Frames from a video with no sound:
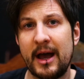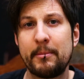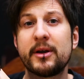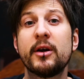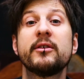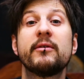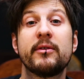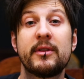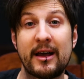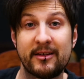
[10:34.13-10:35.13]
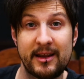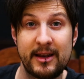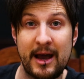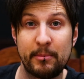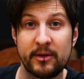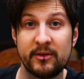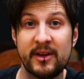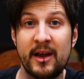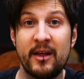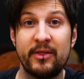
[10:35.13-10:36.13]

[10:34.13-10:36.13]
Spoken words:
and because of that scene happens,